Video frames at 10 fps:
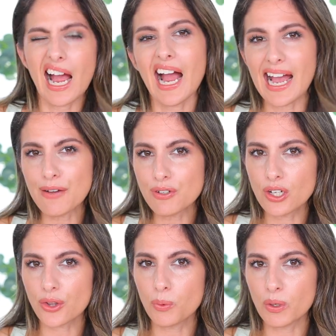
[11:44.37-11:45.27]
I have
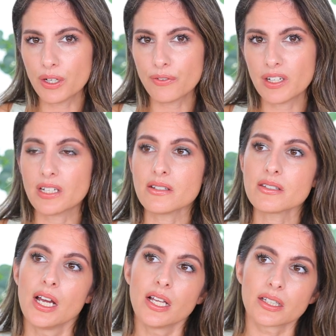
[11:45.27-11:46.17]
another one of his.
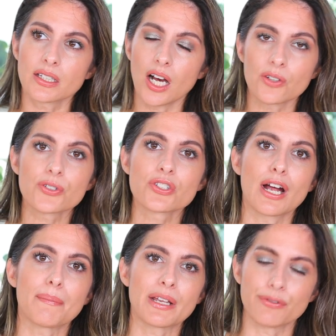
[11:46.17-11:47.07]
The color is
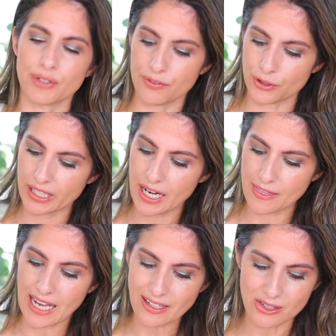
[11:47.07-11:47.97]
not my favorite.
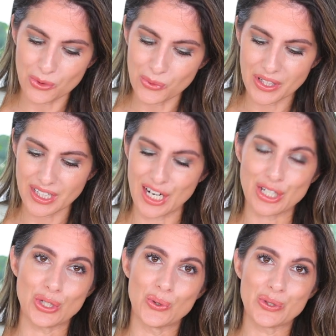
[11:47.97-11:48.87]
That's the one that I
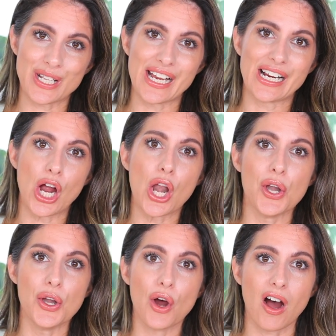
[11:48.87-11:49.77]
use like
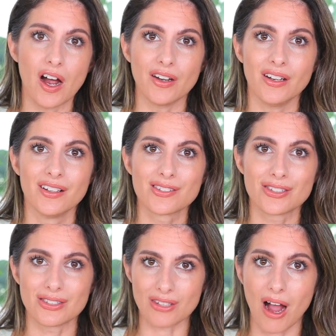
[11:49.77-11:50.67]

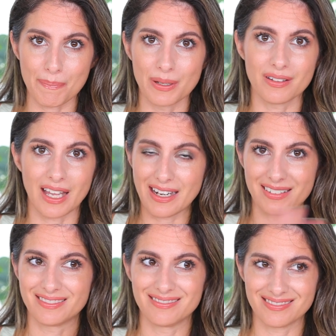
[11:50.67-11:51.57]
non-stop. Like
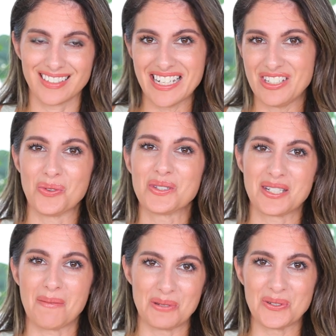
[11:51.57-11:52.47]
I don't
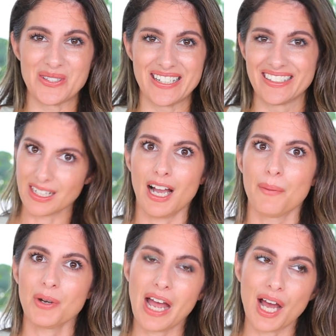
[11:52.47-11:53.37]
stop using it.
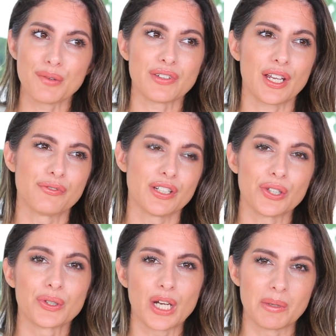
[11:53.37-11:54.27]
I'm gonna have a
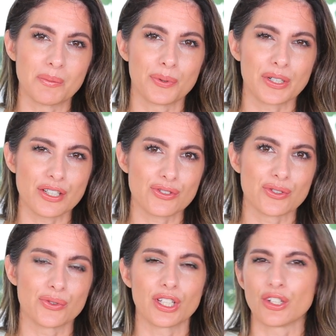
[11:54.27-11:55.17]
video coming pretty
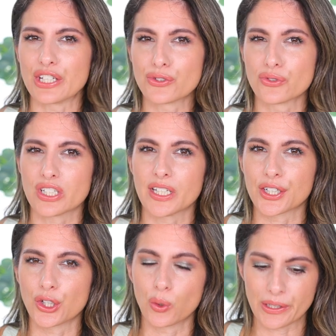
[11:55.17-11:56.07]
soon that you guys will see
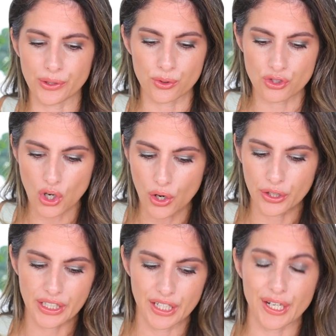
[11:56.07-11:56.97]
like a quick little
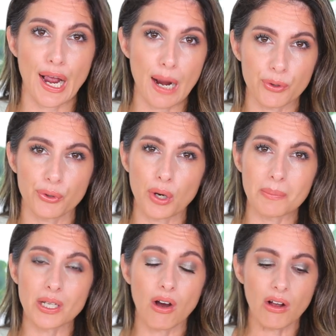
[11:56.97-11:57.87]
Target and
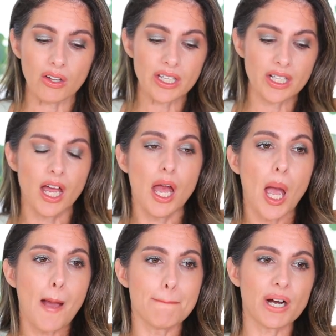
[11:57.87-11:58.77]
Abercrombie haul in,
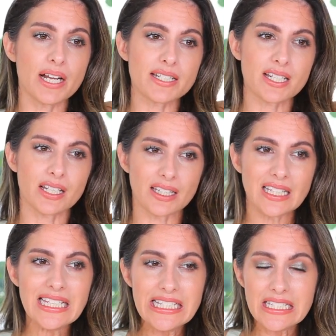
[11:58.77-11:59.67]
but
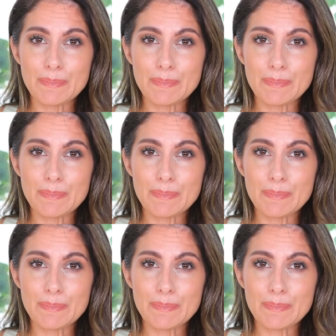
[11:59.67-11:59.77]
these